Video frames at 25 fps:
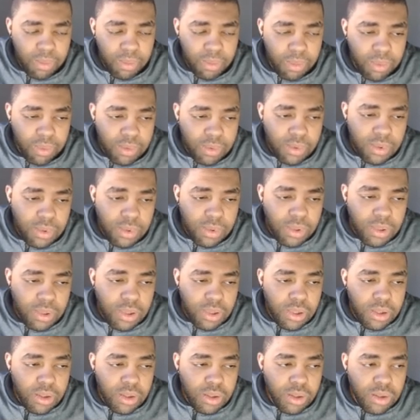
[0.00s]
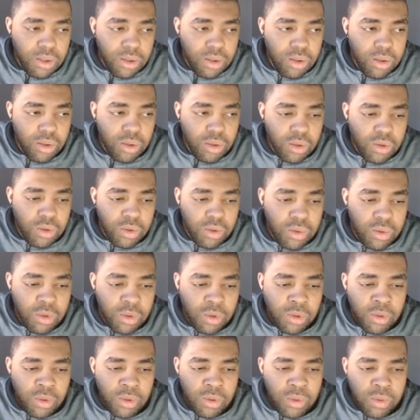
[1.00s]

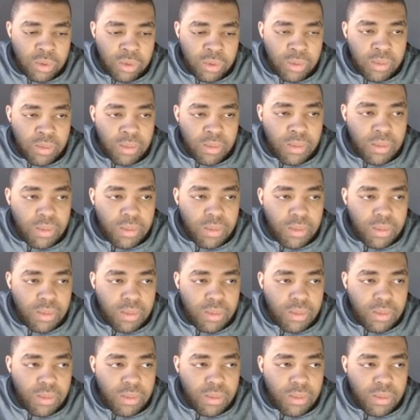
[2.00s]
(silence)